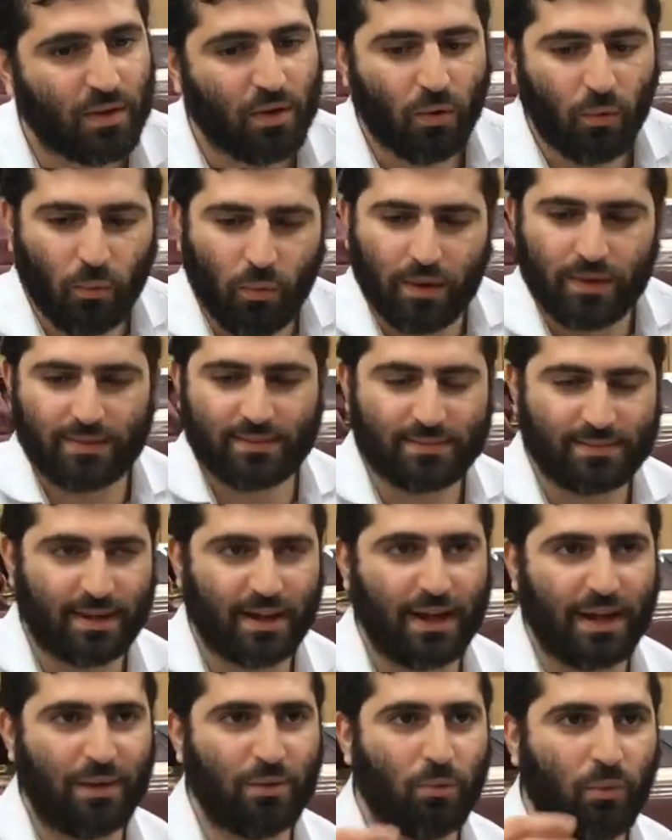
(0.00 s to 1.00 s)
One
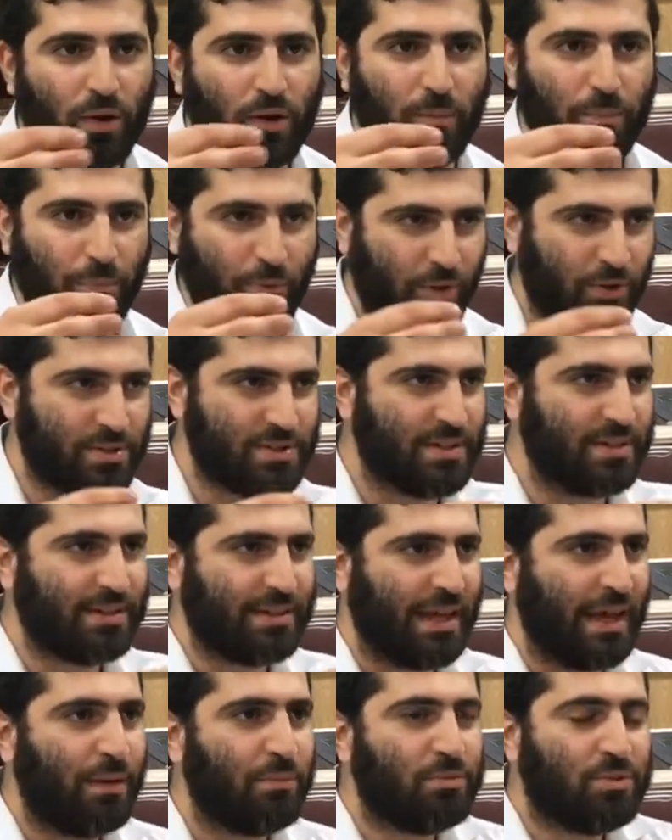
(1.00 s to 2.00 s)
time, one person
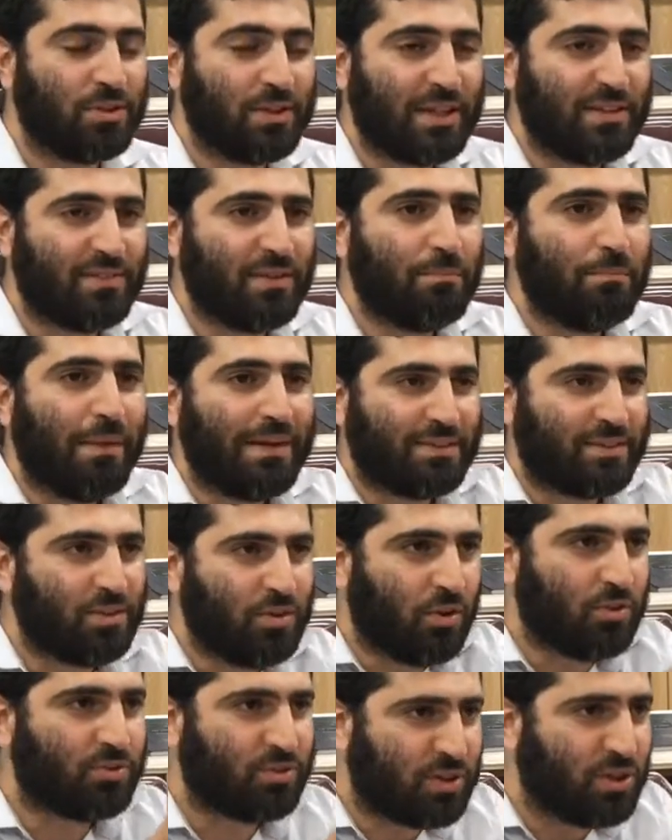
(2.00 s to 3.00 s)
came to give him
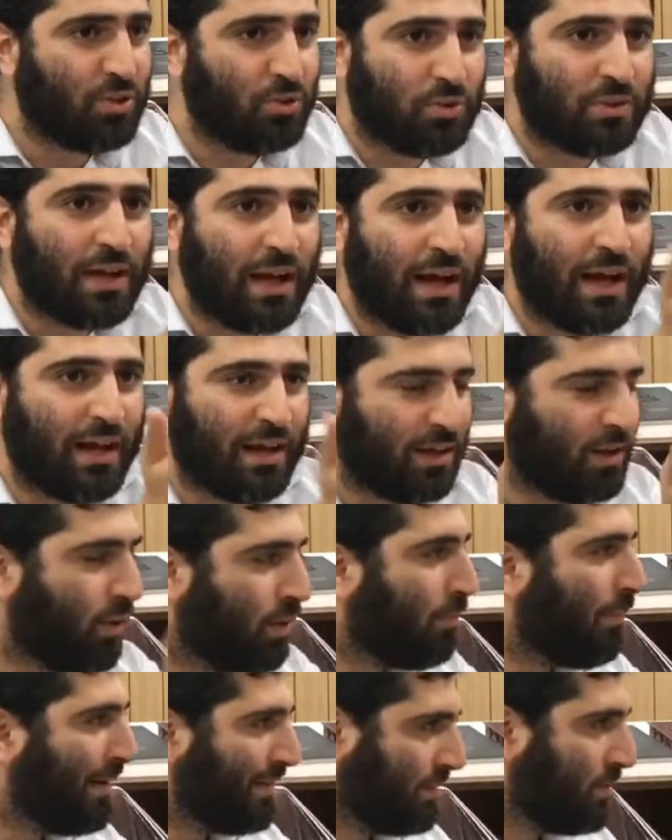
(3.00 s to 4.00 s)
matnot kehuna. You know
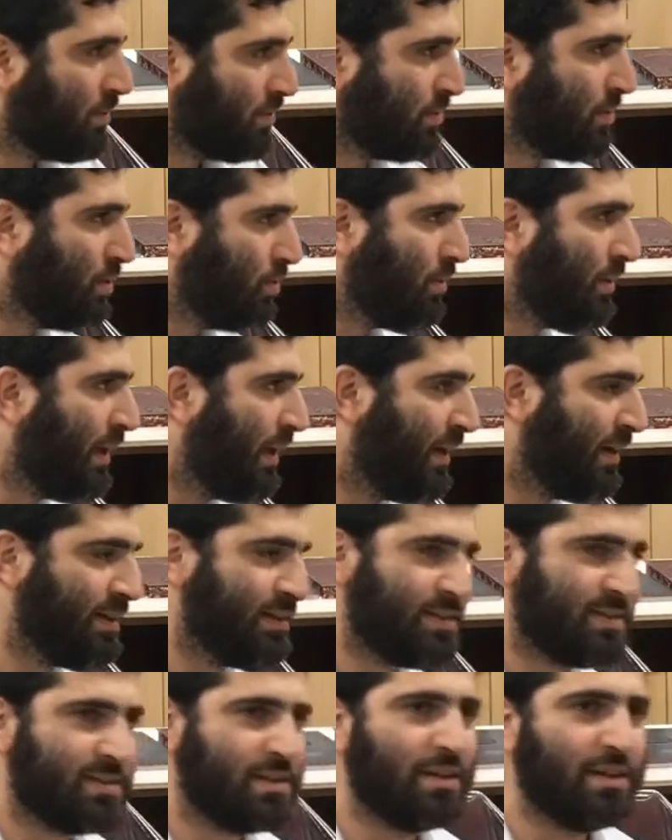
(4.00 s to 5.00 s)
what matnot kehuna
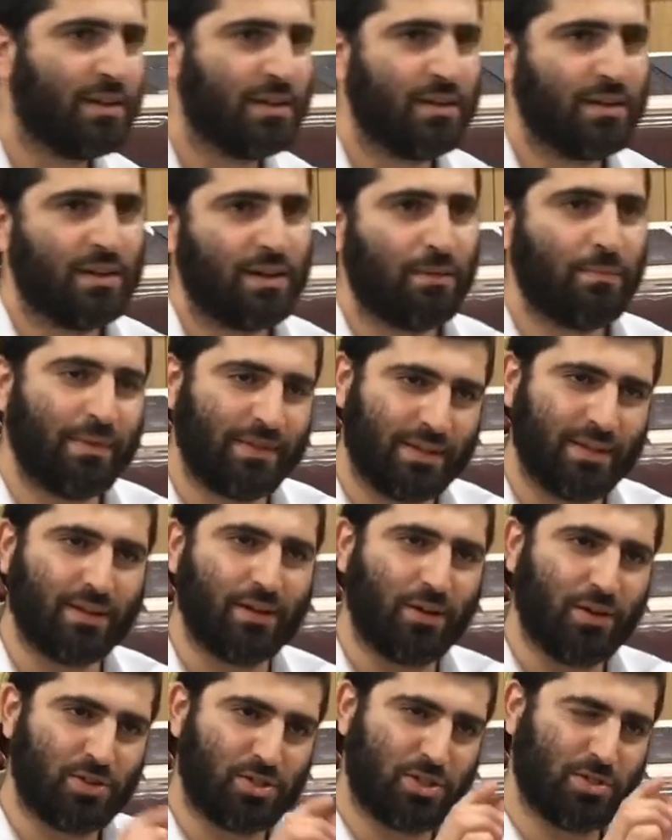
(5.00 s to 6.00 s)
is? Making
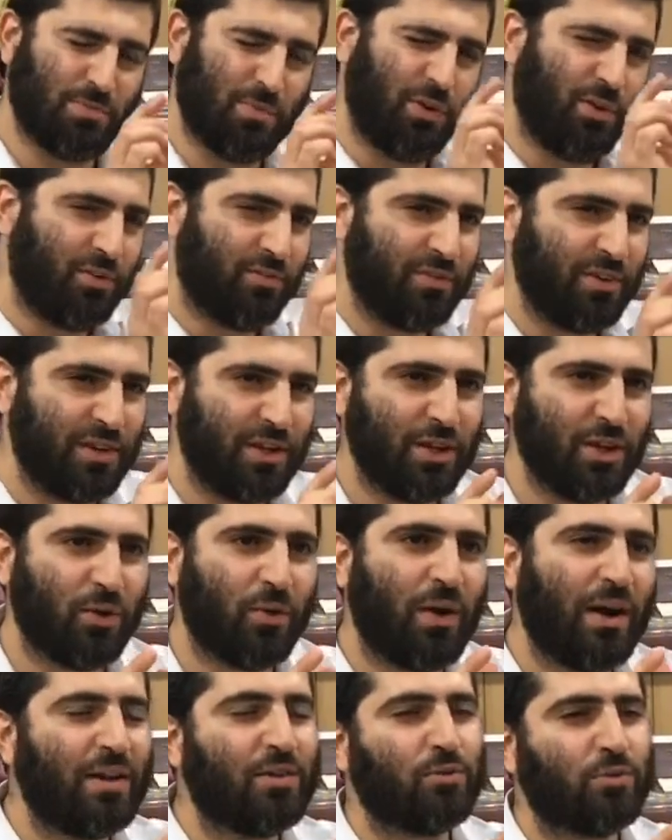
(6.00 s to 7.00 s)
a small video
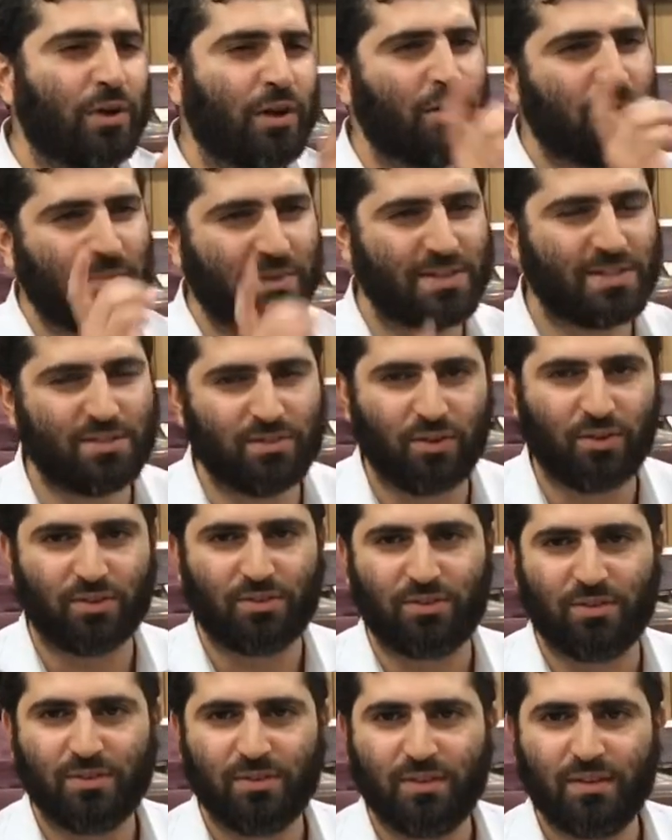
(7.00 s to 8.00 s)
on rare mitzvot.